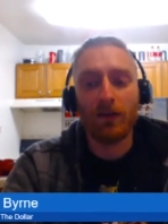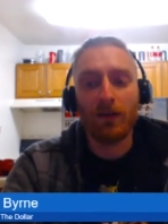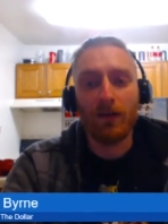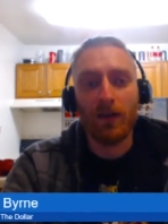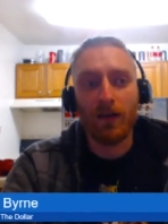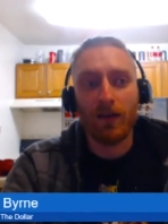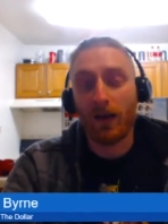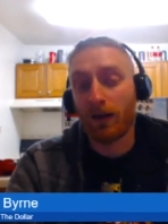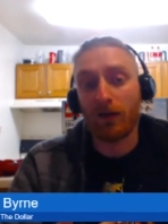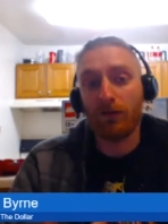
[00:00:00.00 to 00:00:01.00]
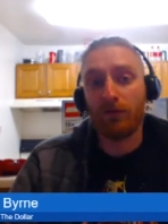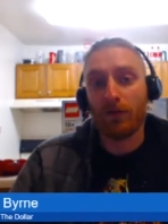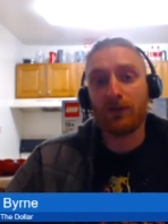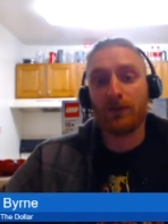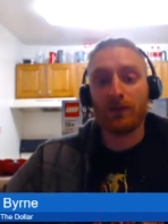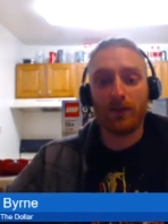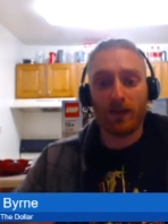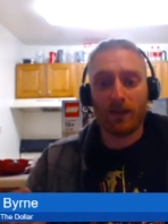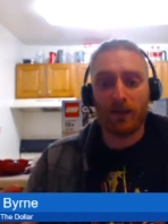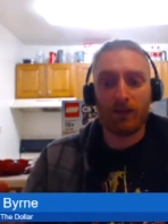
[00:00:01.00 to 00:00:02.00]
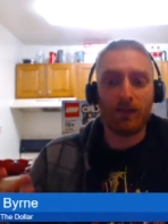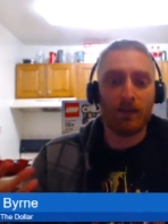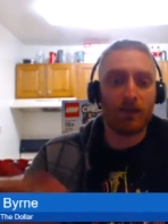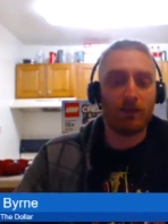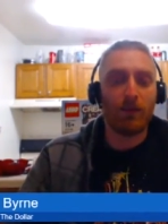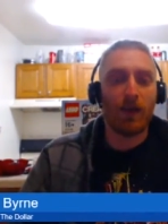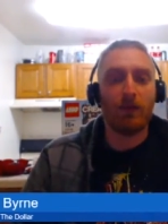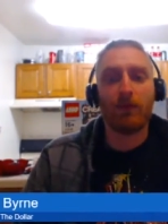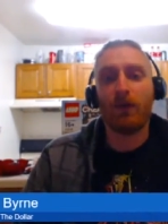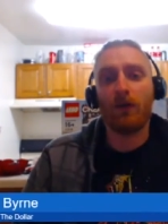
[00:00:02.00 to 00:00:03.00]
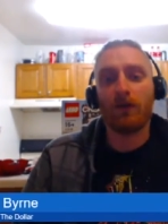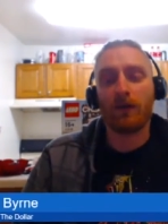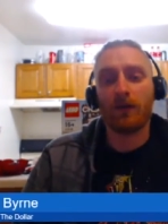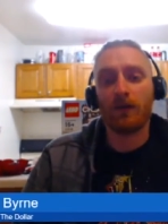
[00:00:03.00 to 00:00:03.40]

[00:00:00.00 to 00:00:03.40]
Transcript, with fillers: And I'm going to go first, and I think Matt and Paul are going to